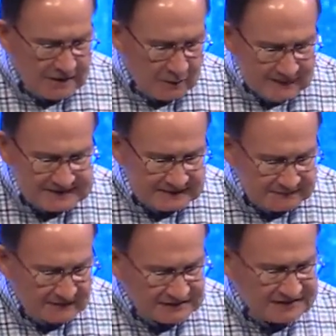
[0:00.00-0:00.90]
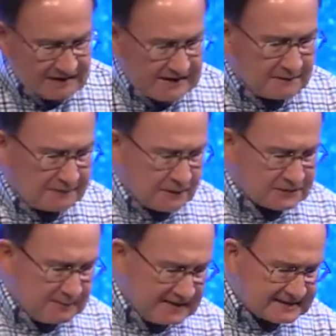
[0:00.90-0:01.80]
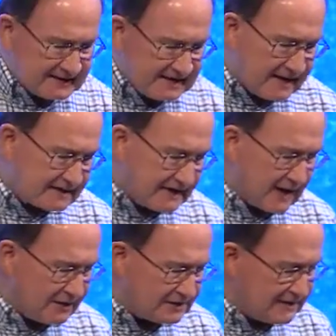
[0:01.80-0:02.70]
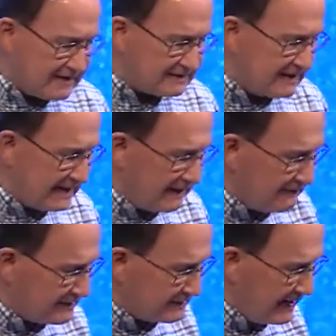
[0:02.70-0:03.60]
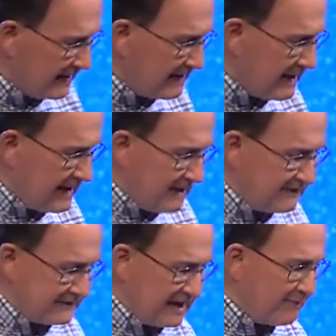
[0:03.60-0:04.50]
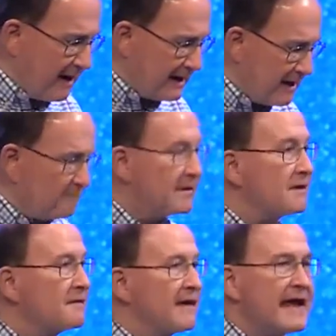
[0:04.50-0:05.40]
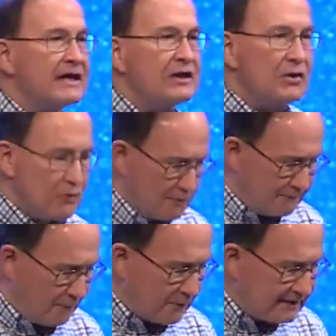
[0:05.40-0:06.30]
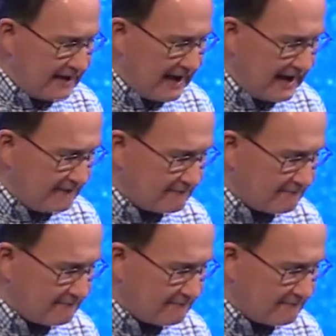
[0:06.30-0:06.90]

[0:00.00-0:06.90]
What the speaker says: though he felt silly at first, being said, he got down on his knees in the evening and said, if there's anybody up there, thank you for the day.